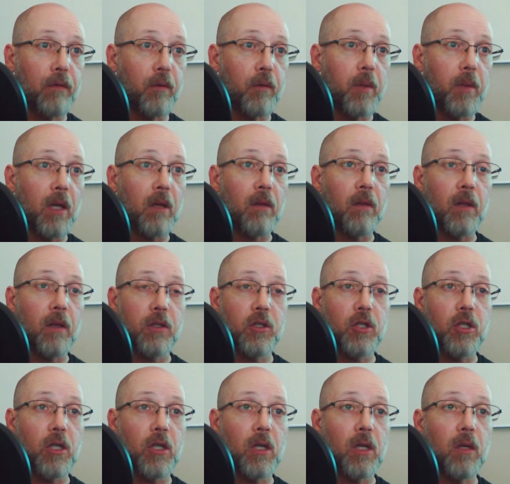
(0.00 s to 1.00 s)
for being thus
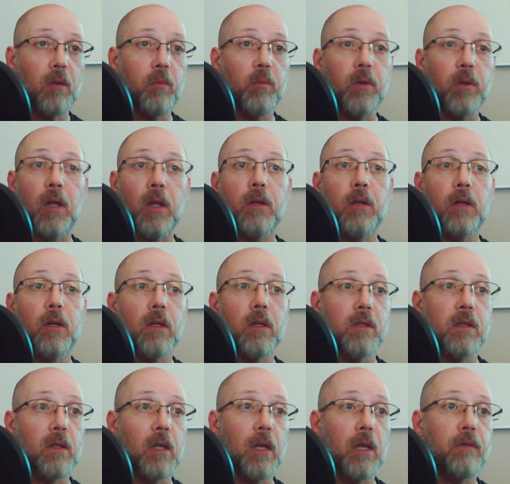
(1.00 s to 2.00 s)
cheated, plundered,
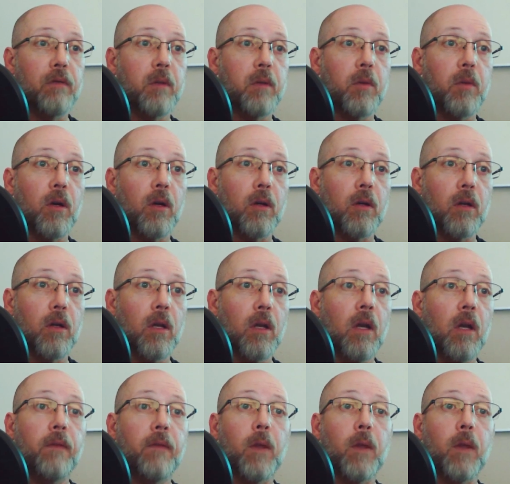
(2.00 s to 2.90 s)
enslaved, and murdered,